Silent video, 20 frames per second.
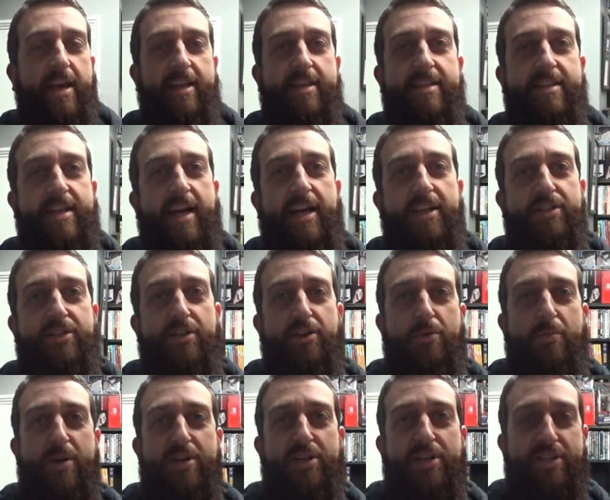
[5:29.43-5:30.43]
it starts to
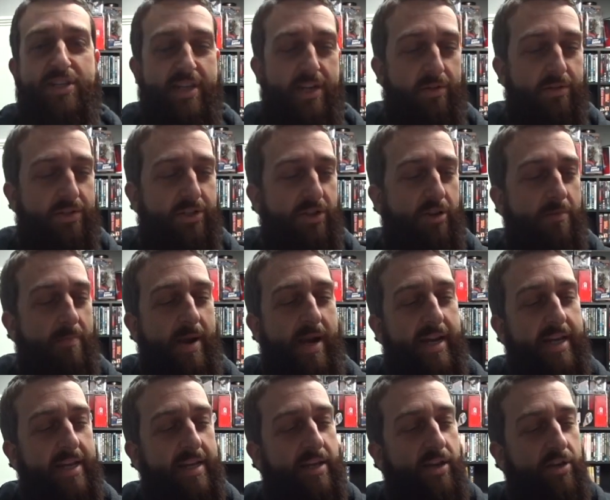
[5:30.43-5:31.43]
when you sell so
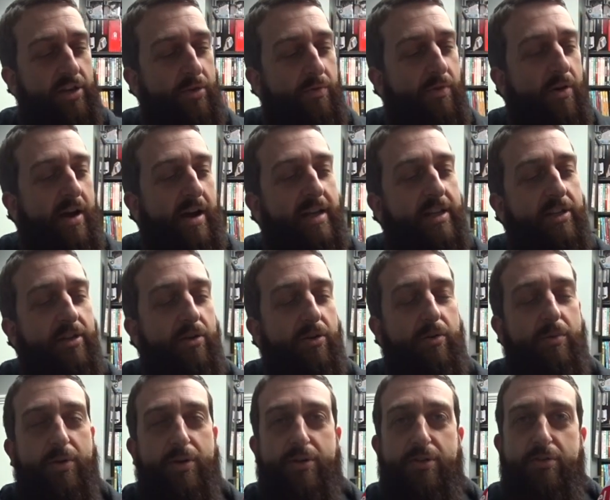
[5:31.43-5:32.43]
many, you're writing
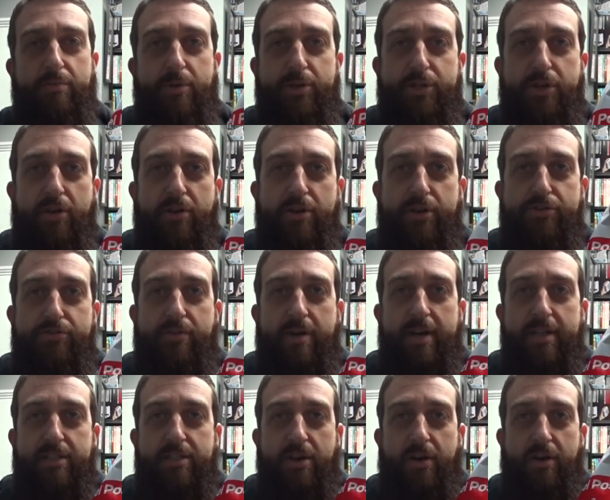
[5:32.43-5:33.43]
your re return
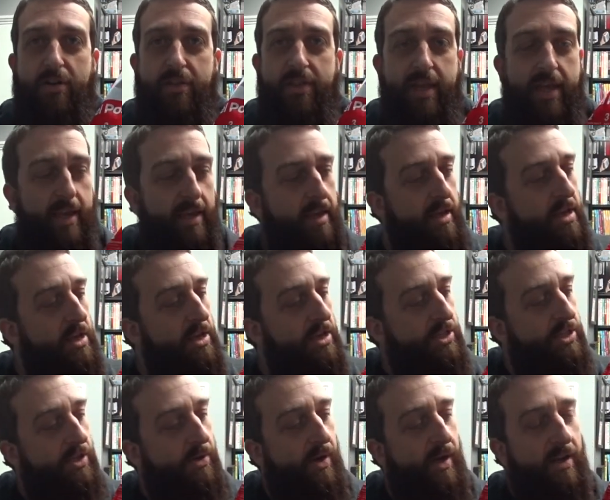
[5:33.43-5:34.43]
address on there
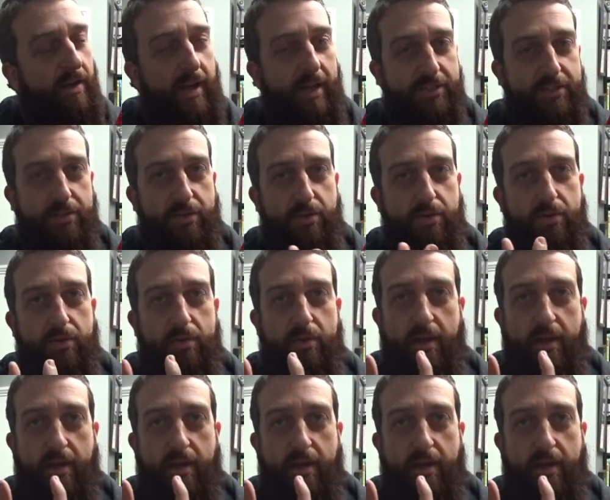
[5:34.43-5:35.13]
so I like to